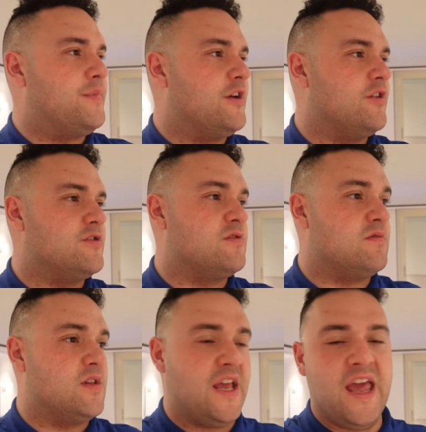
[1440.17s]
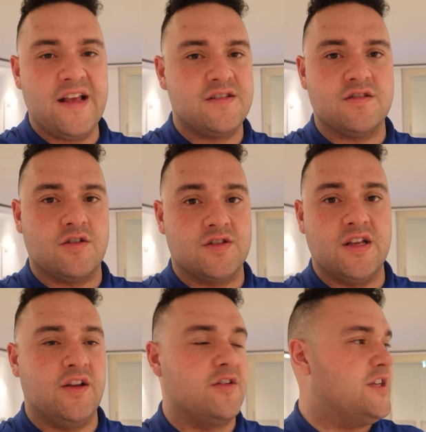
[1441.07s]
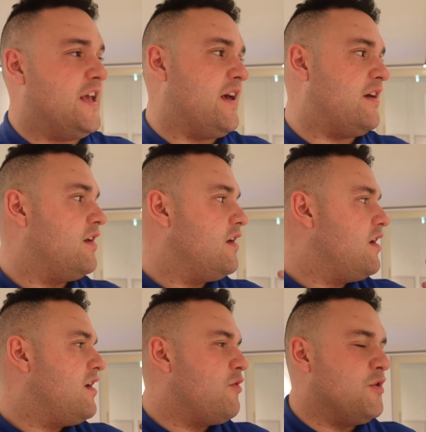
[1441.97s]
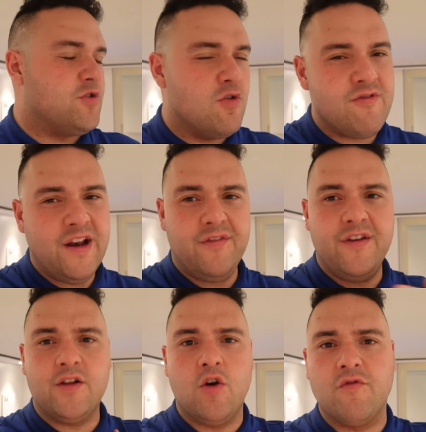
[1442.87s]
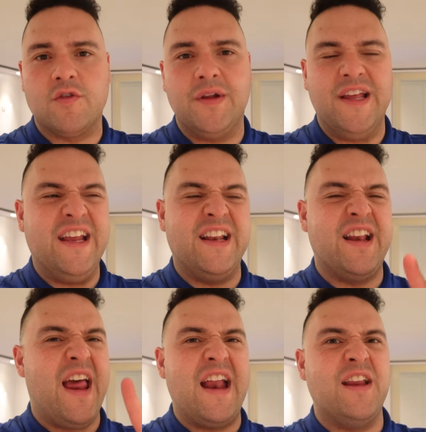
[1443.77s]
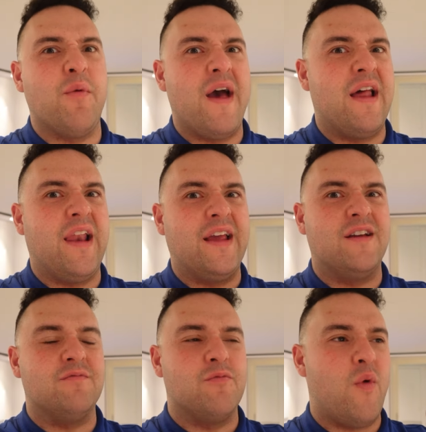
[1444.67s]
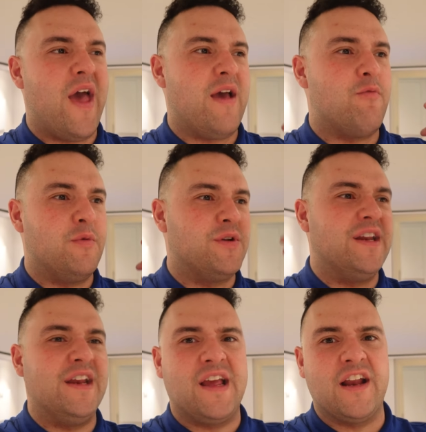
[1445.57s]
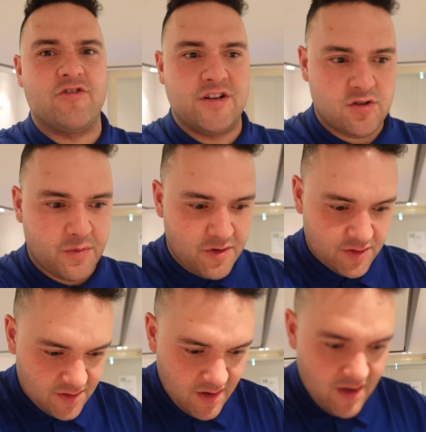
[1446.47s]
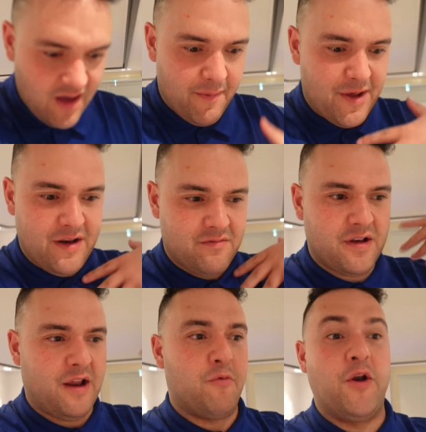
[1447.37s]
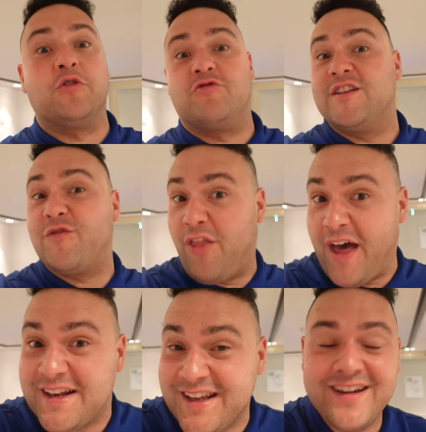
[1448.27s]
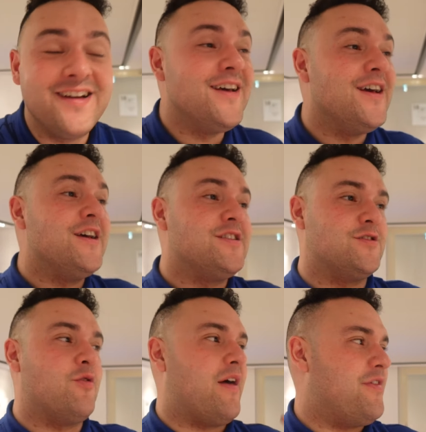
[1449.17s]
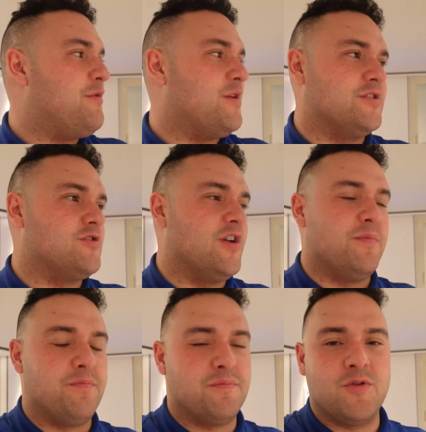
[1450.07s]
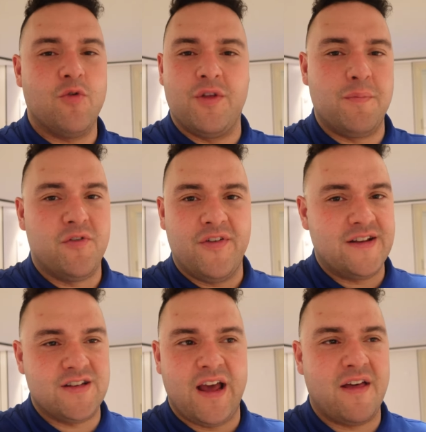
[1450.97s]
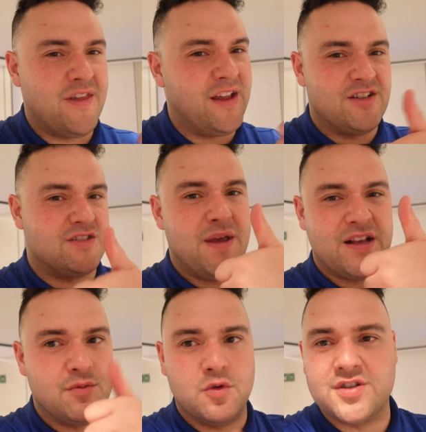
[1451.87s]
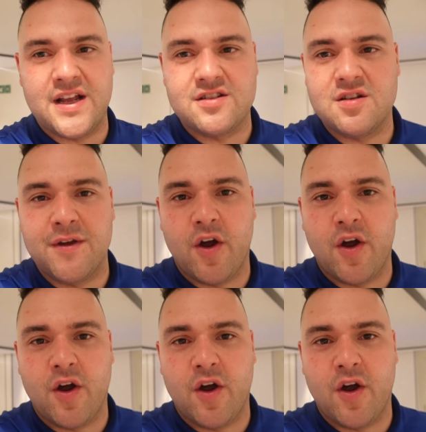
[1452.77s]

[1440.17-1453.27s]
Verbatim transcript: because the cases are still not here. We don't really feel comfortable eating in anywhere like where we would need to get dressed up, because I mean, like, we're not dressed for that. So I think we're just gonna go to the buffet tonight. I think it just makes more sense, to be